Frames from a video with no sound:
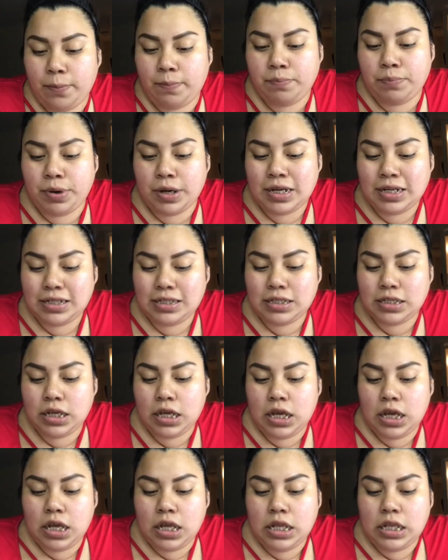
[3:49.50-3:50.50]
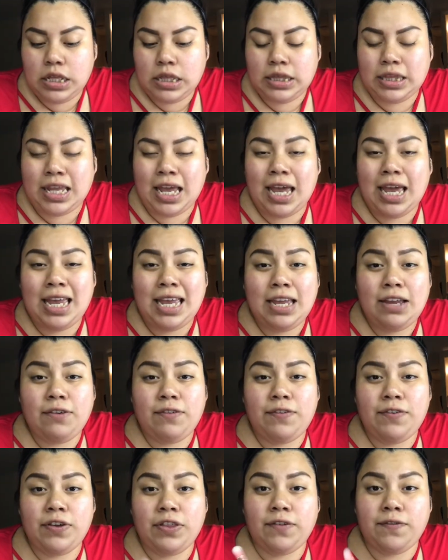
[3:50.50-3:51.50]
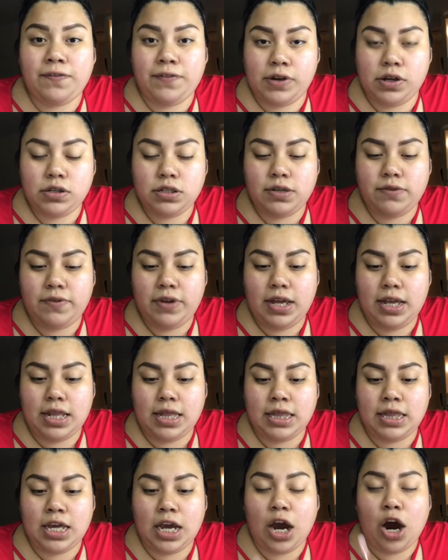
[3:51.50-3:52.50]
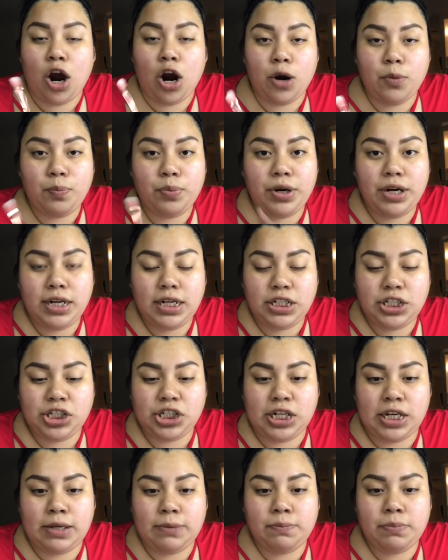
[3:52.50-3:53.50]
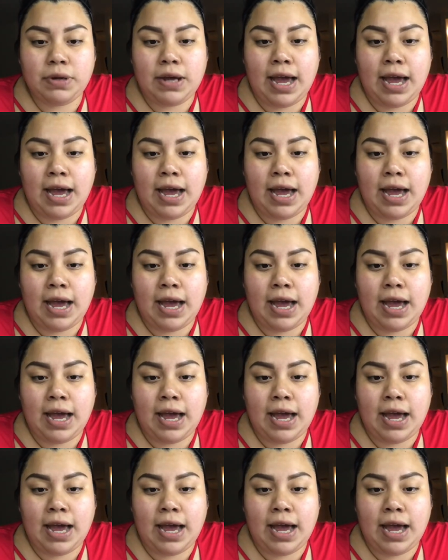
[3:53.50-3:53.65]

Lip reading: but for the feels of it, they are pretty cheap.